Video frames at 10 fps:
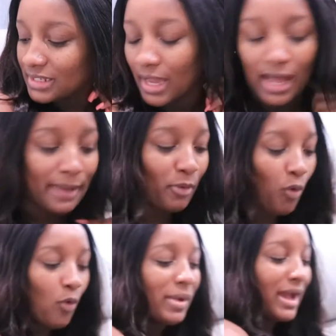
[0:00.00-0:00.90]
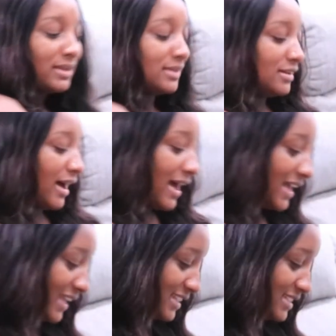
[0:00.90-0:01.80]
yeah, I'm home, and
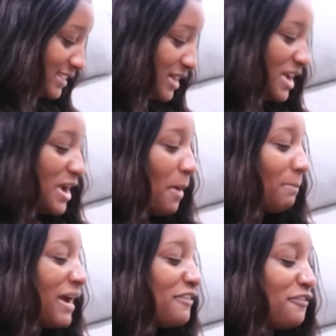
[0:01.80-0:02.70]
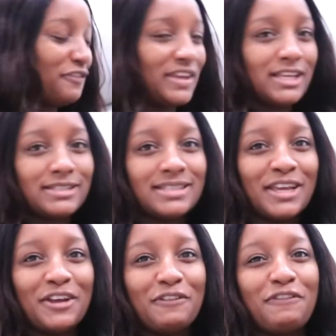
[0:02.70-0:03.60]
guys, my feet
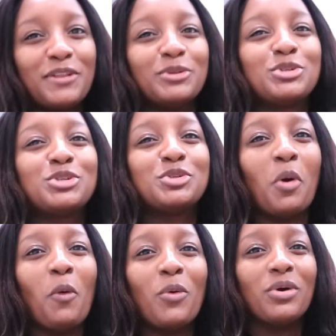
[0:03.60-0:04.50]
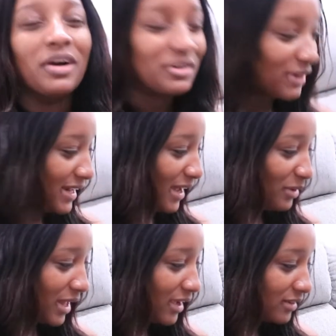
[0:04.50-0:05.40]
feel so good right now.
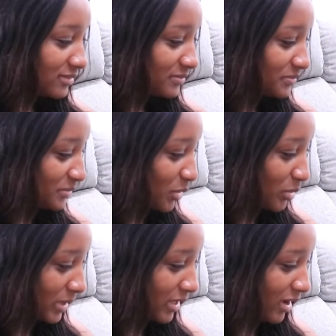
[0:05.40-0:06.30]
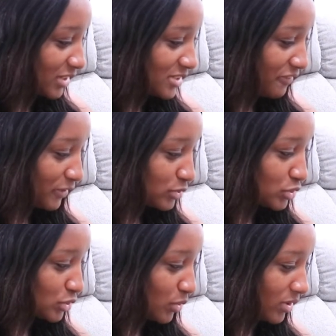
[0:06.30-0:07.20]
Like, oh my gosh, they feel
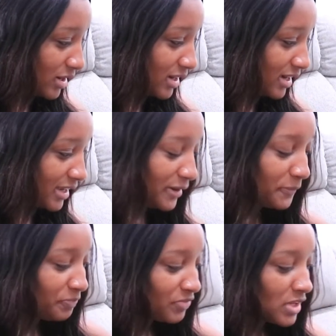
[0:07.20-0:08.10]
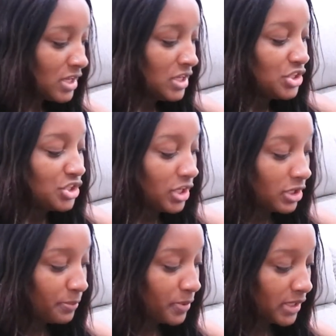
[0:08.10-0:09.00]
so good. She
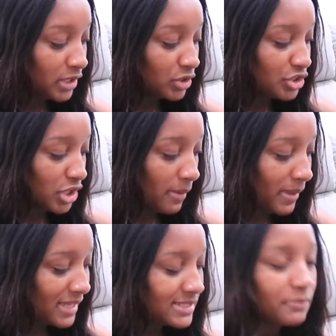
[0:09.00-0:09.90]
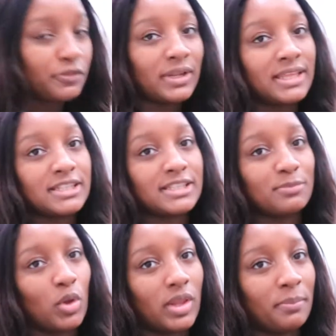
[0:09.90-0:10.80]
did a pretty good job, except for like the
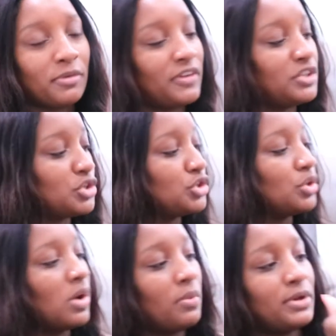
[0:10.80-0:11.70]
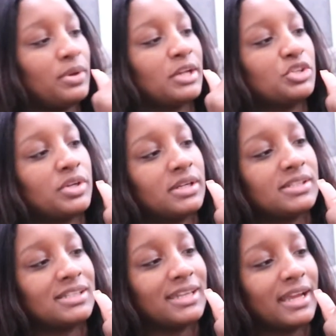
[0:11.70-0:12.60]
small imperfections. You know how when you get your
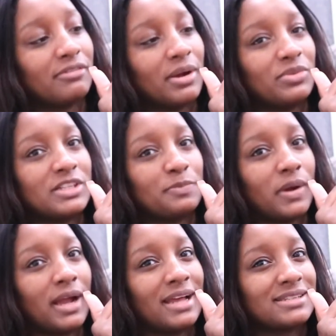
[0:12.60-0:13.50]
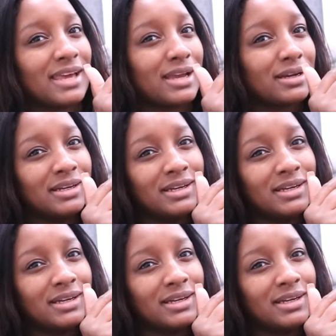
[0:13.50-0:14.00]
nails done, like around this part has like